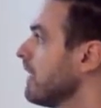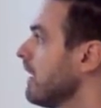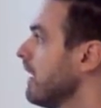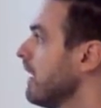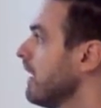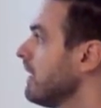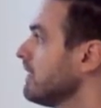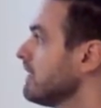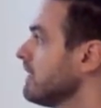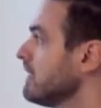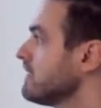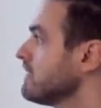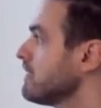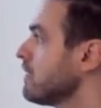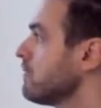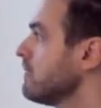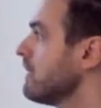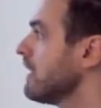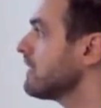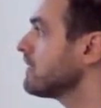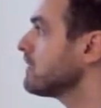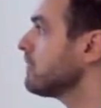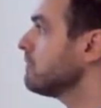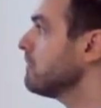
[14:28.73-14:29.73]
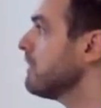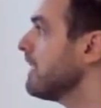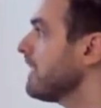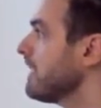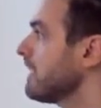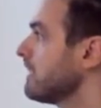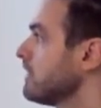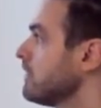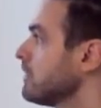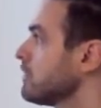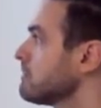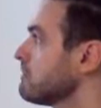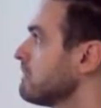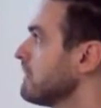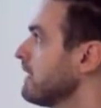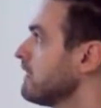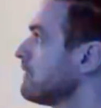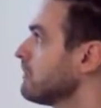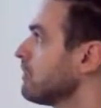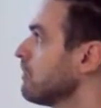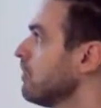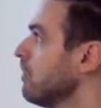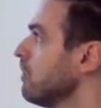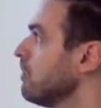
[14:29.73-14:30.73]
And this is the reaction mechanism
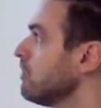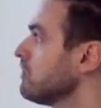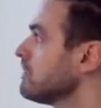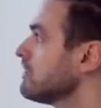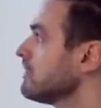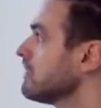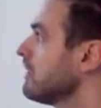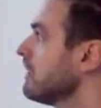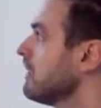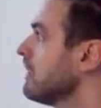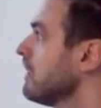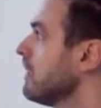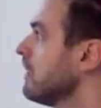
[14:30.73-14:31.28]
that goes,